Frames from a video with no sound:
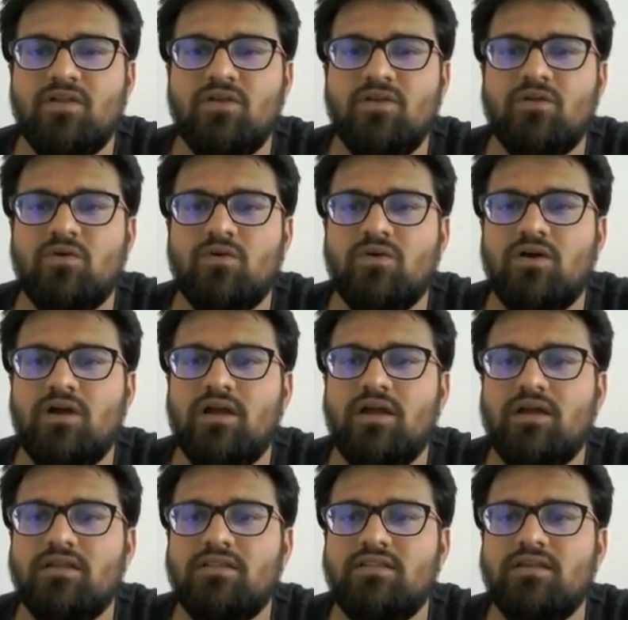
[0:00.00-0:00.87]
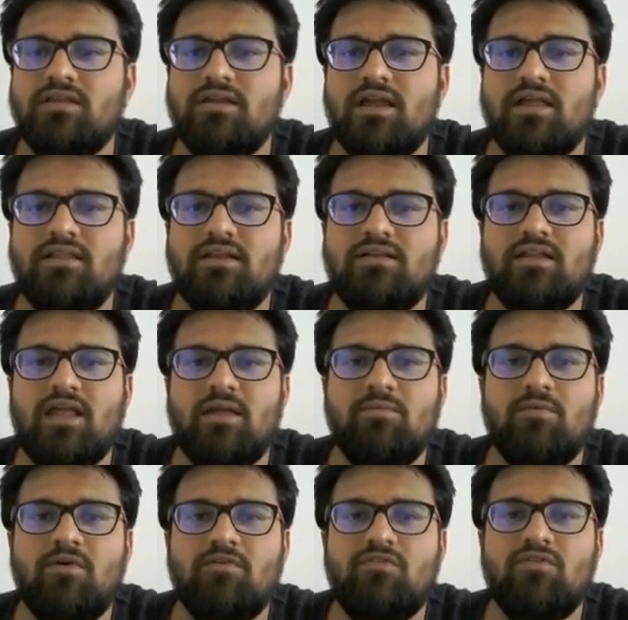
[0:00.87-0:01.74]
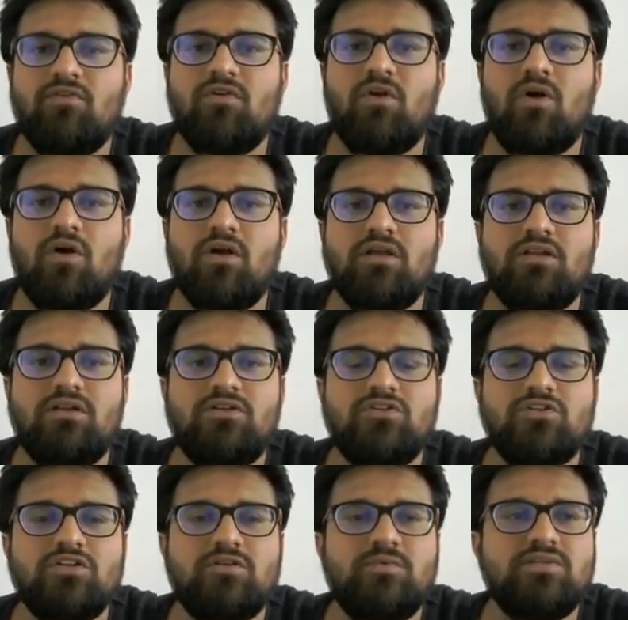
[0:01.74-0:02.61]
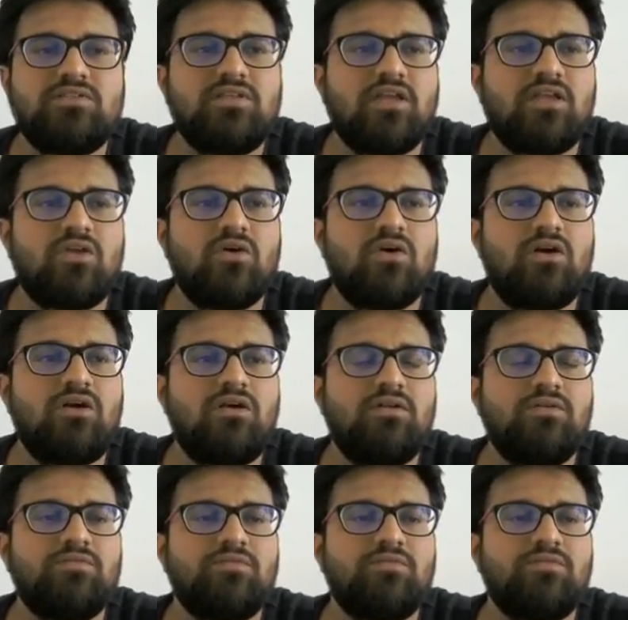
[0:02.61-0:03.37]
No, I think at the time of login it should be secured.